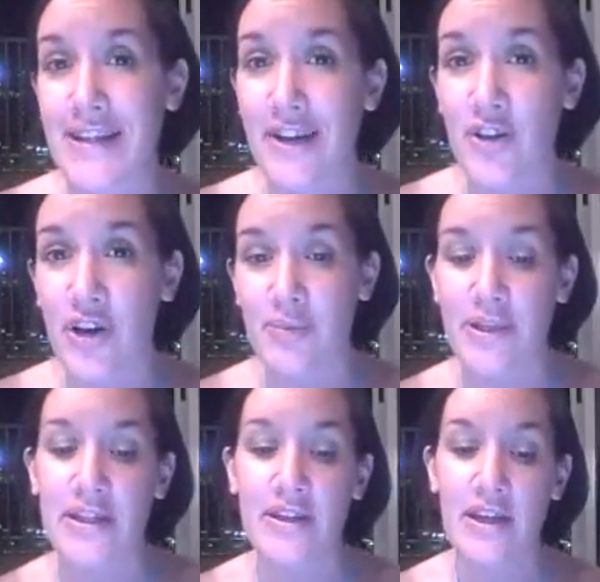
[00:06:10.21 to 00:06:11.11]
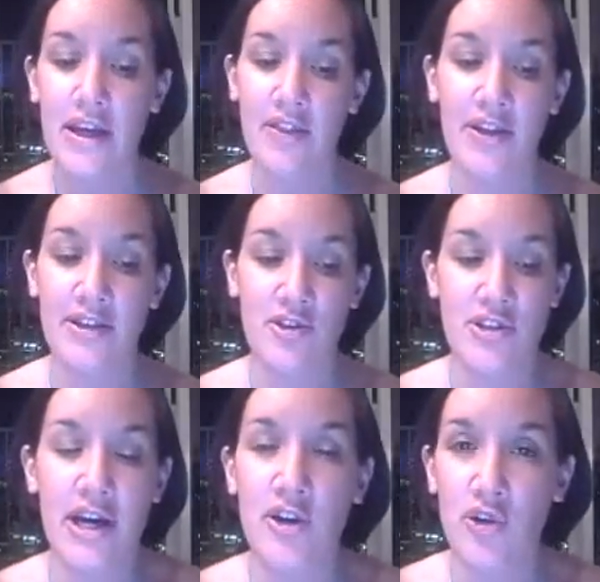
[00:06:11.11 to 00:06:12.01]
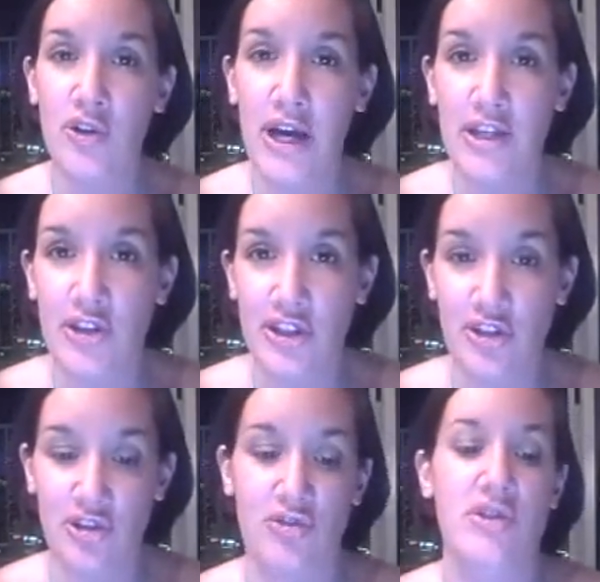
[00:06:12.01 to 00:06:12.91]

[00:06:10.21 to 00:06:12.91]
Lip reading: title company, then there's not a whole lot you can do.